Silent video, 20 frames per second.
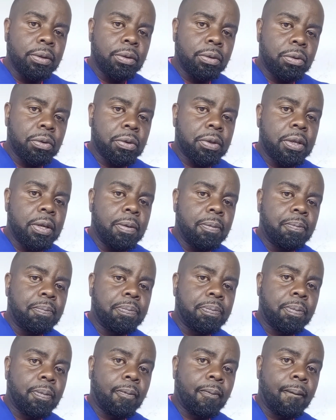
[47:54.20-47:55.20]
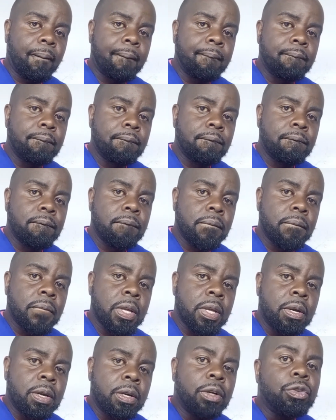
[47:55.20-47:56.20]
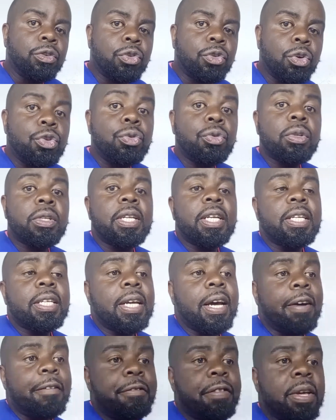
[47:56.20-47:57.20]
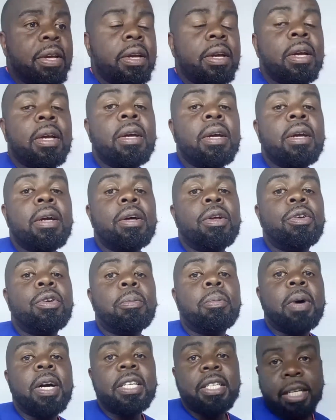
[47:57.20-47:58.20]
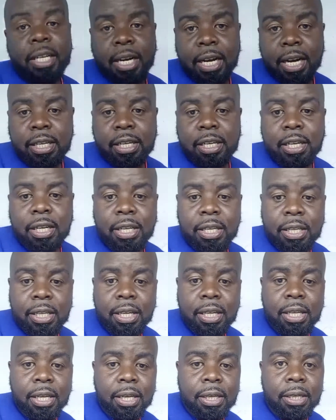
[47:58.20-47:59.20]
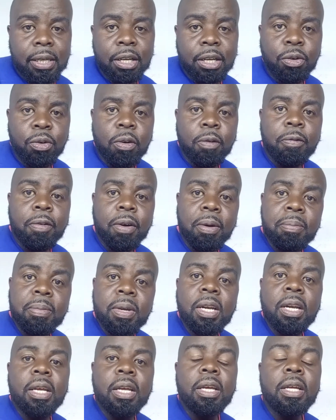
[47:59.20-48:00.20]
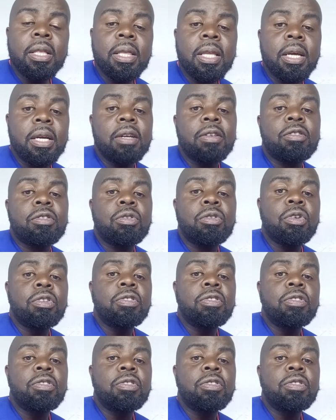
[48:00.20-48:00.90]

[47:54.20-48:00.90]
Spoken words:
You see, so you start having rheumatic heart diseases. In your family, there is no